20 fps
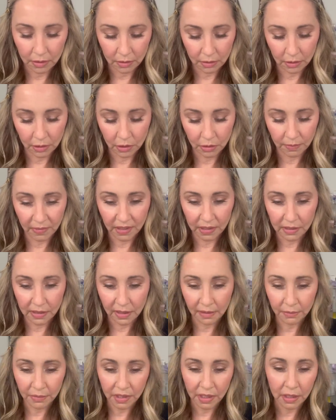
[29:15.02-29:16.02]
Nope, that's
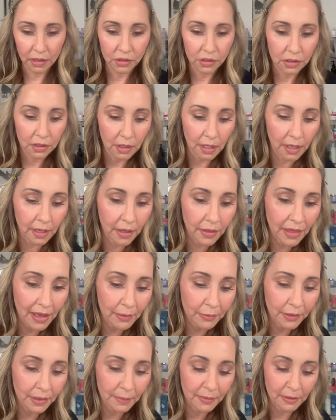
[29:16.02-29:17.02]
not peach.
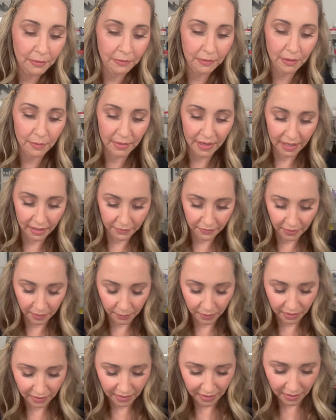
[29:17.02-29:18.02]
That would have been real bad if I
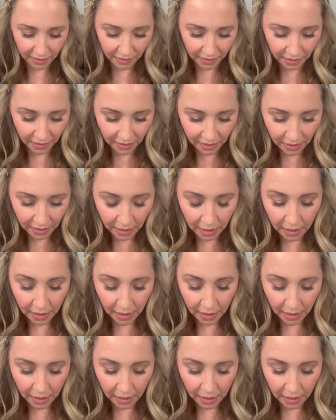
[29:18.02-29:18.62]
put that on.